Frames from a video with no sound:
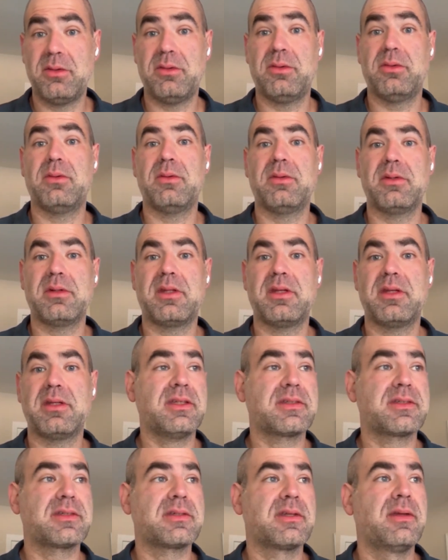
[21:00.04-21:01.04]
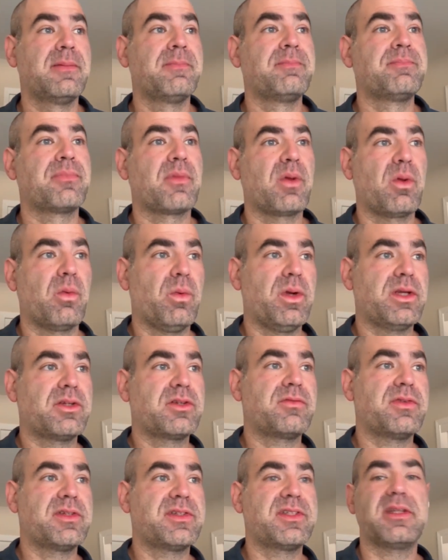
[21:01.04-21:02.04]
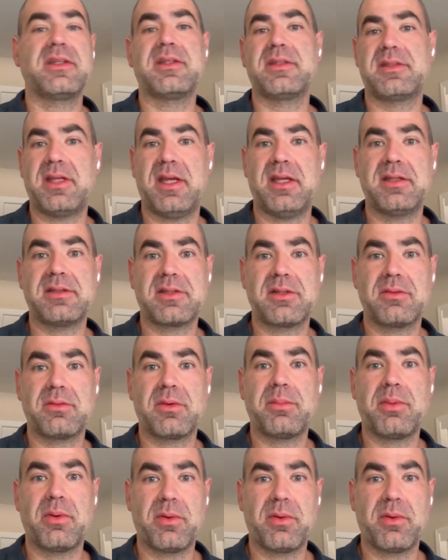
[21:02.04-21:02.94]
to tickets, which facilitates the